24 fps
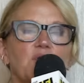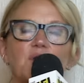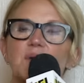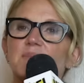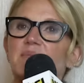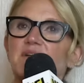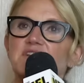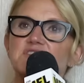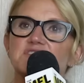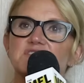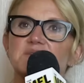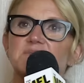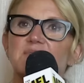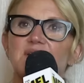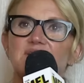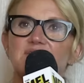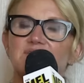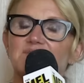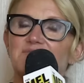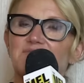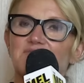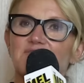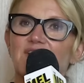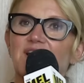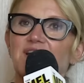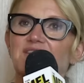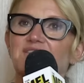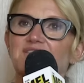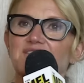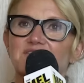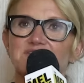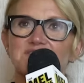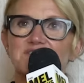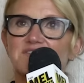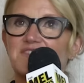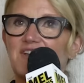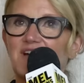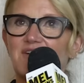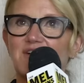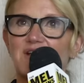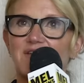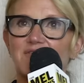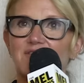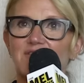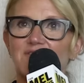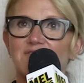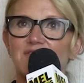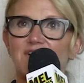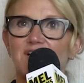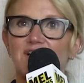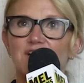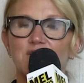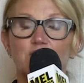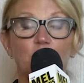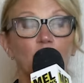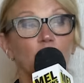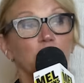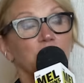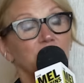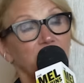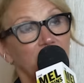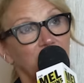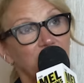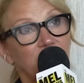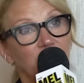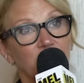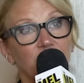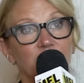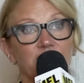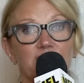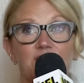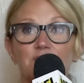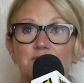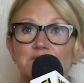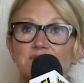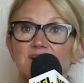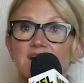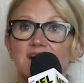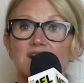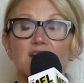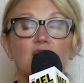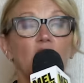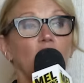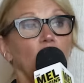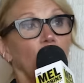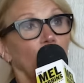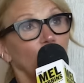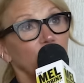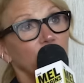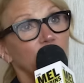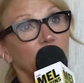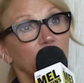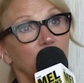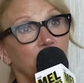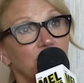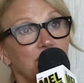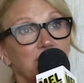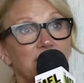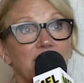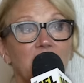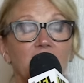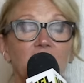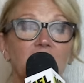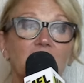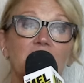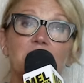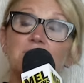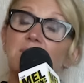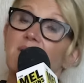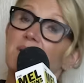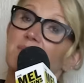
oh, I bet she met some friends and she's out having fun, or maybe her phone died. Or you know what, Mel?